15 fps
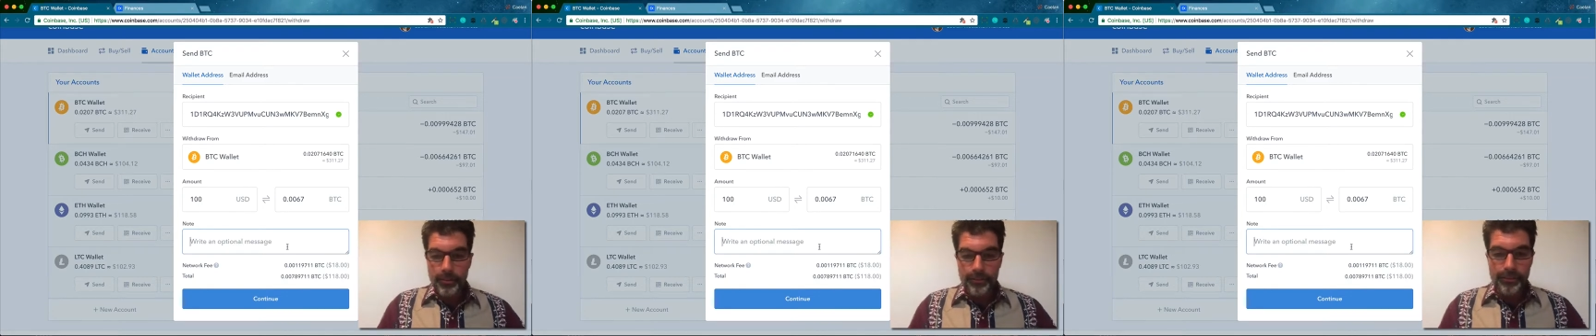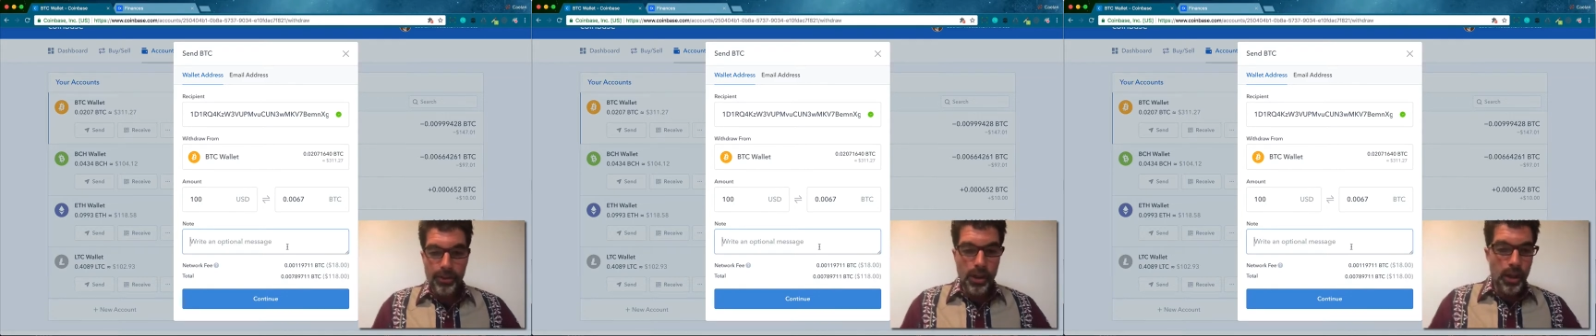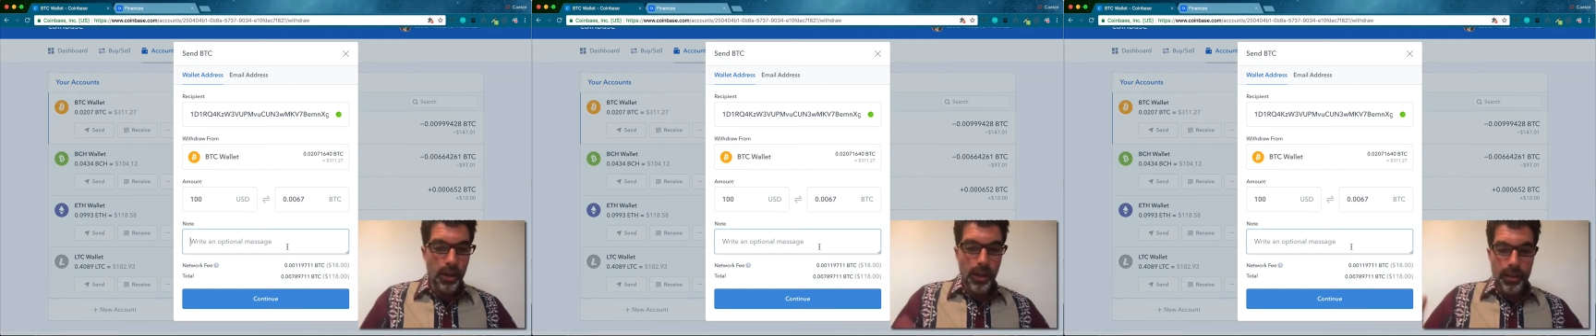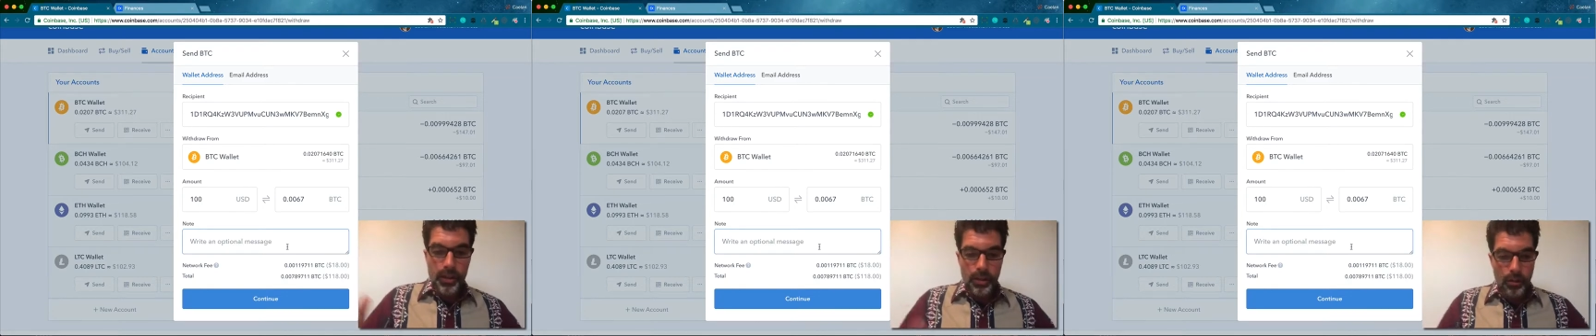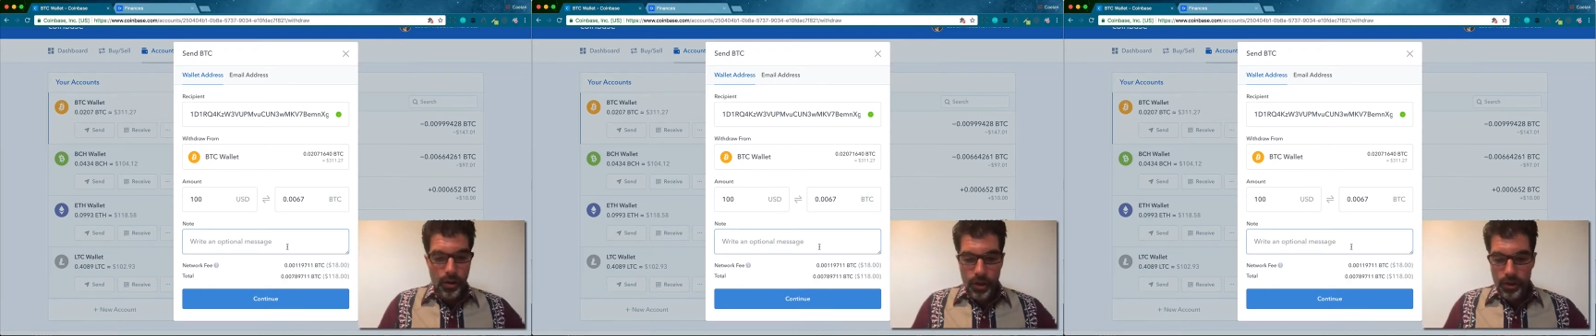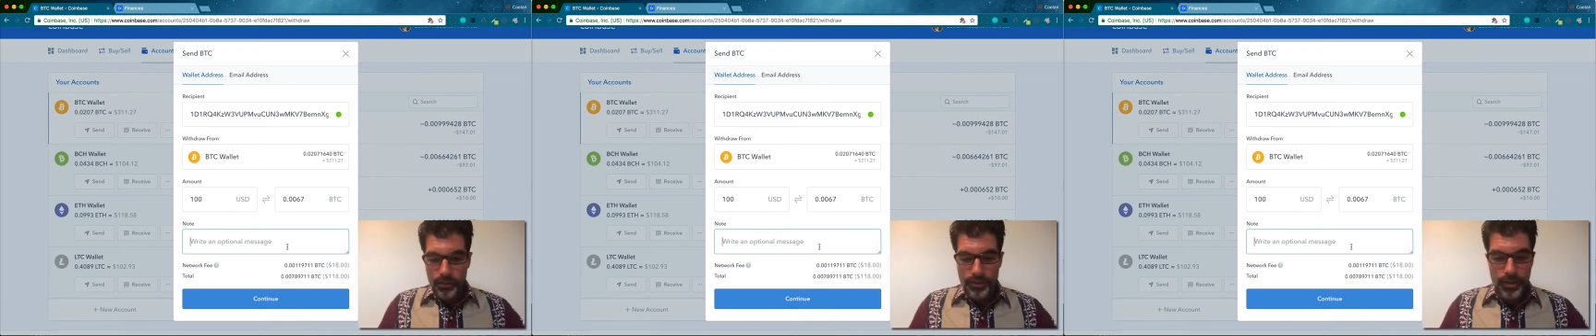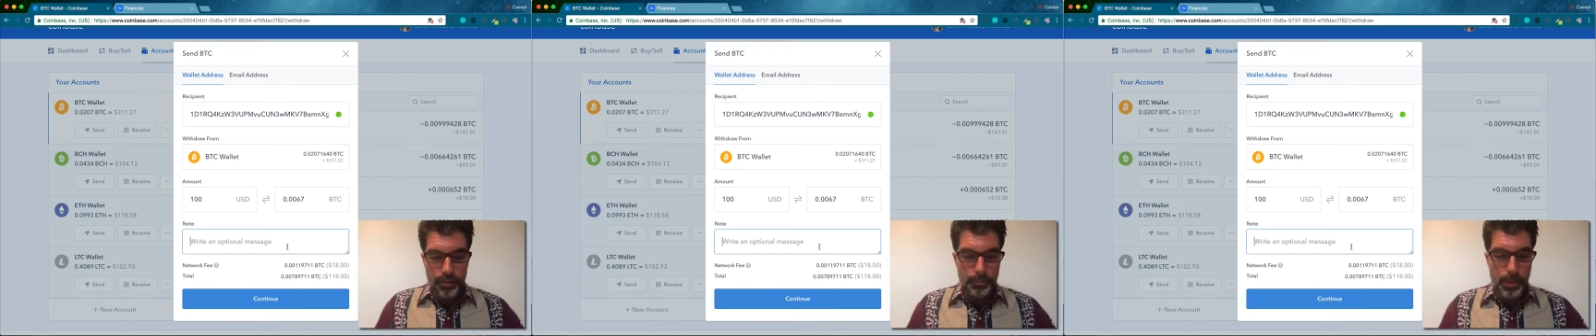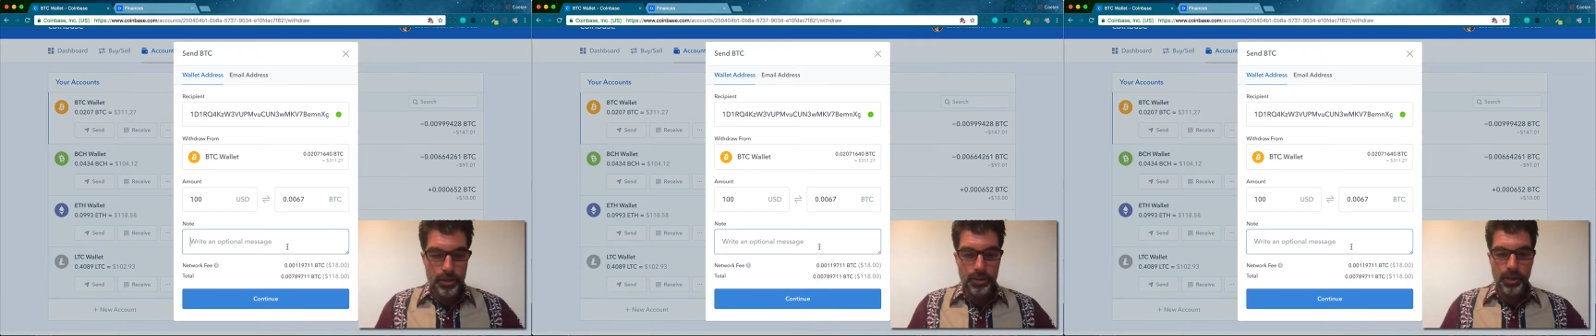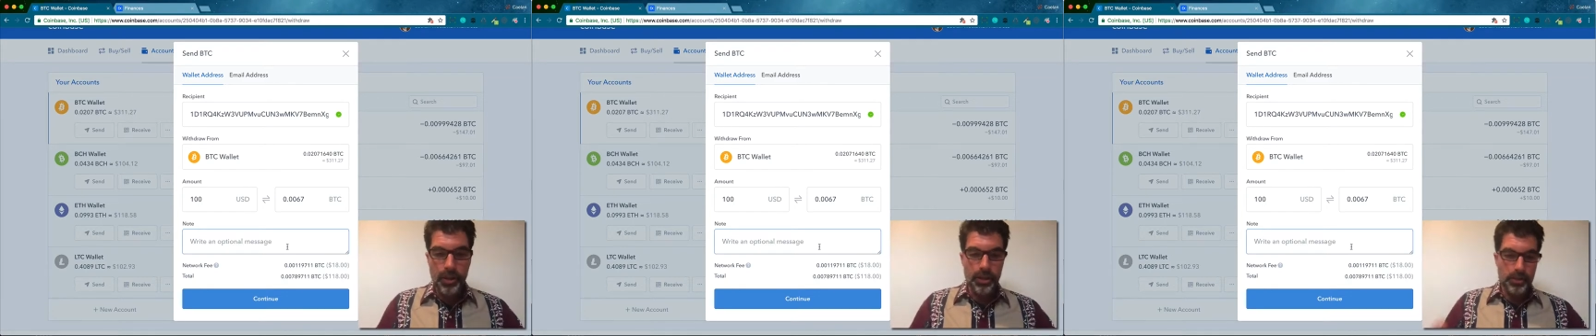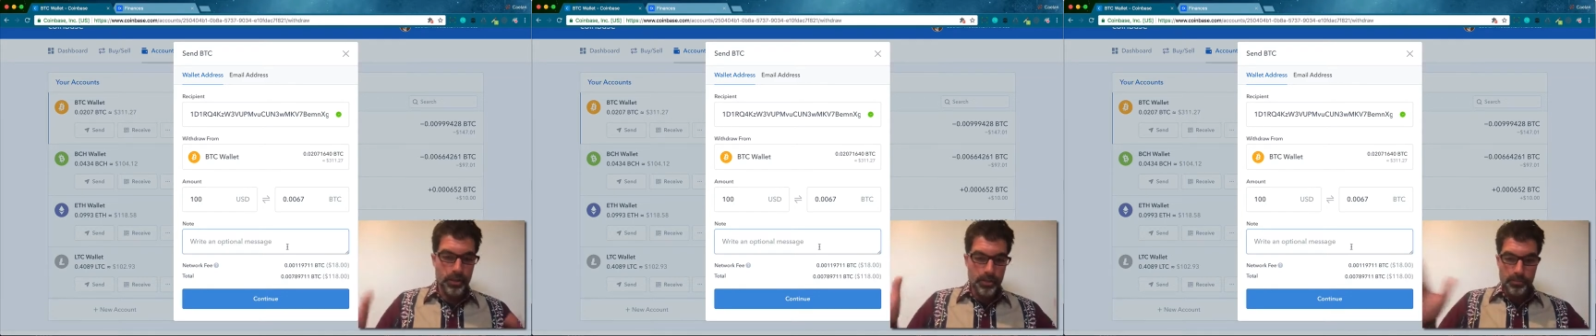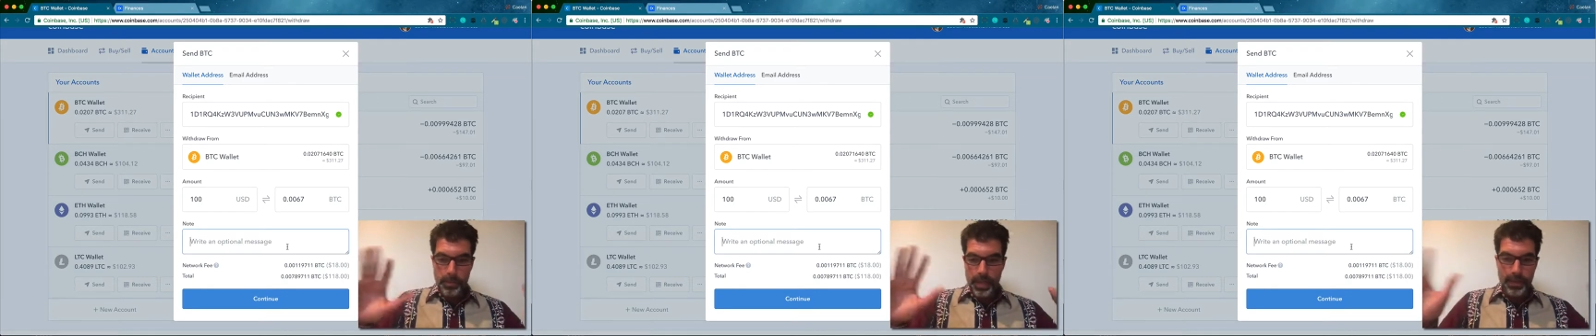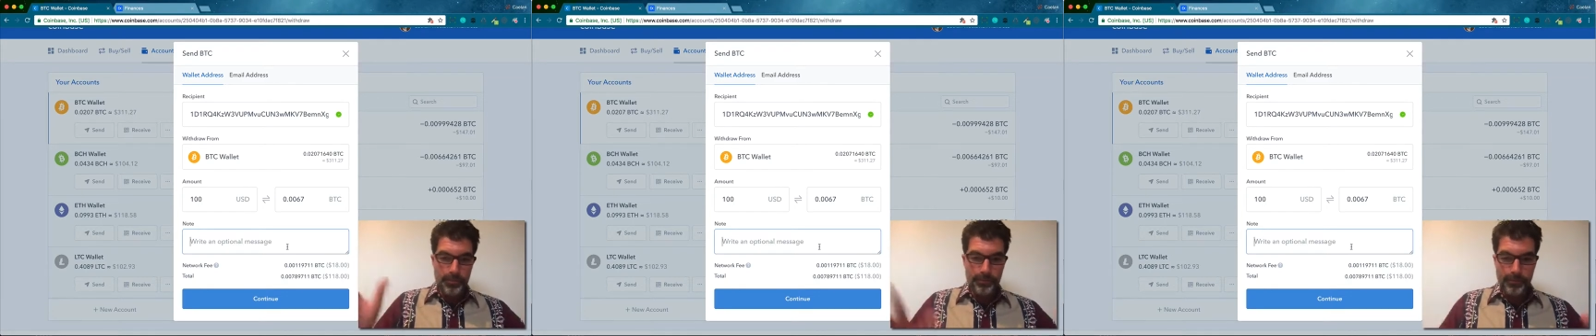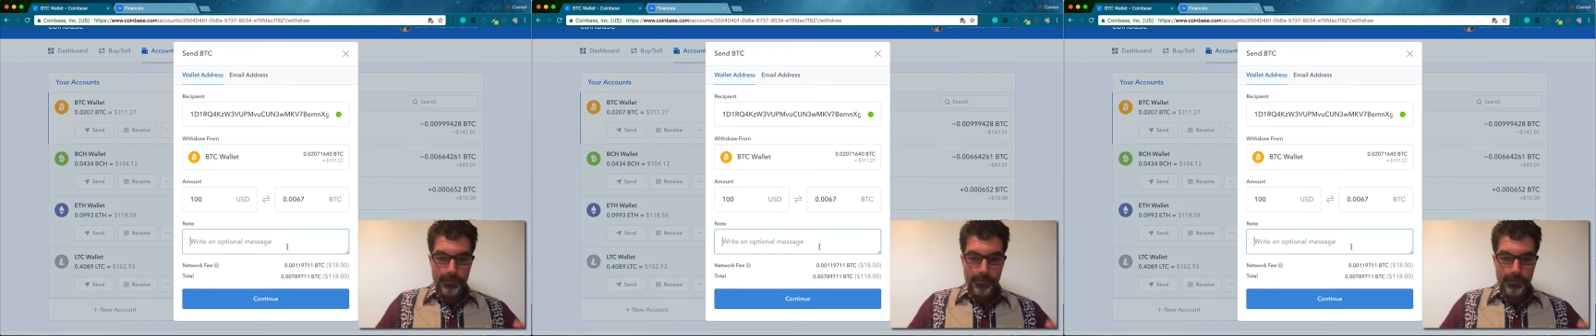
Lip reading: for all I know, all of these special characters might